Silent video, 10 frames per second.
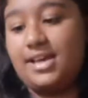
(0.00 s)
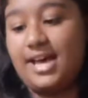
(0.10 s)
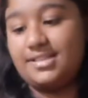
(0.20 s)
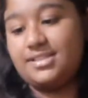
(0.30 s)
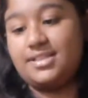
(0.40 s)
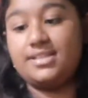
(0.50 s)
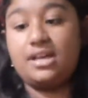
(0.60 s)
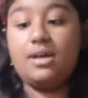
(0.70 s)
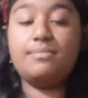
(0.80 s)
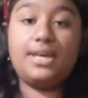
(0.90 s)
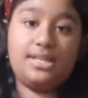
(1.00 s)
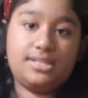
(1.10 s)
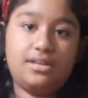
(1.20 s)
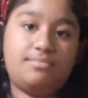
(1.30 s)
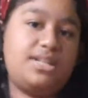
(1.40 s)
as it says
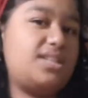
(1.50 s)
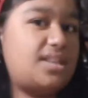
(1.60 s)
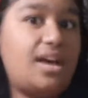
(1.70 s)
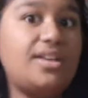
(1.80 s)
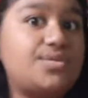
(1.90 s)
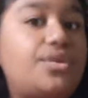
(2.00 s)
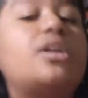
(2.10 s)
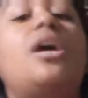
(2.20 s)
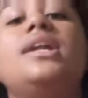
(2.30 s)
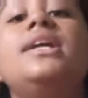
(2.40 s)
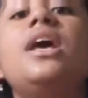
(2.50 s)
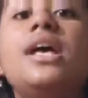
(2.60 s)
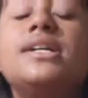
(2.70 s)
amazing, but it has work on it,